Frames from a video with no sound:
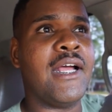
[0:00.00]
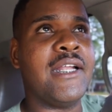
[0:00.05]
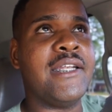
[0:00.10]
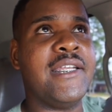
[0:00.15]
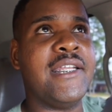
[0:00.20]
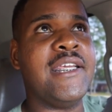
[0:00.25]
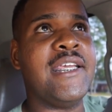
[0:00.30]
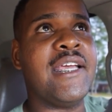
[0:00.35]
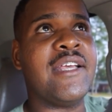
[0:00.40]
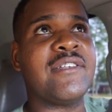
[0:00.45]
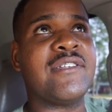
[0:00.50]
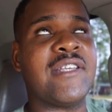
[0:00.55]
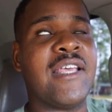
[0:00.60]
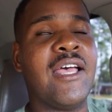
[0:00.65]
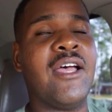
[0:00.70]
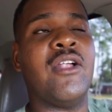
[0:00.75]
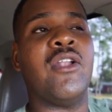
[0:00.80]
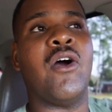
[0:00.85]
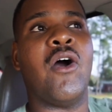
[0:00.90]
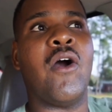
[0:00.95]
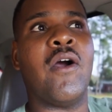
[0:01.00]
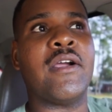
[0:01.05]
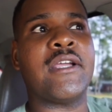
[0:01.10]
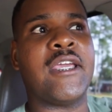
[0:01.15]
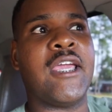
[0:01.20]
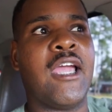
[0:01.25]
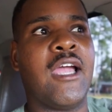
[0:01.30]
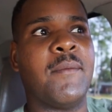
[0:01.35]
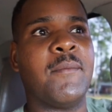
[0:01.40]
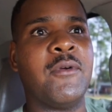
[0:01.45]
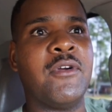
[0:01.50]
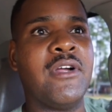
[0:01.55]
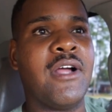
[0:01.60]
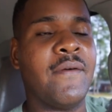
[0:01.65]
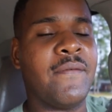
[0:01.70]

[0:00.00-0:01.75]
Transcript: DSLR camera.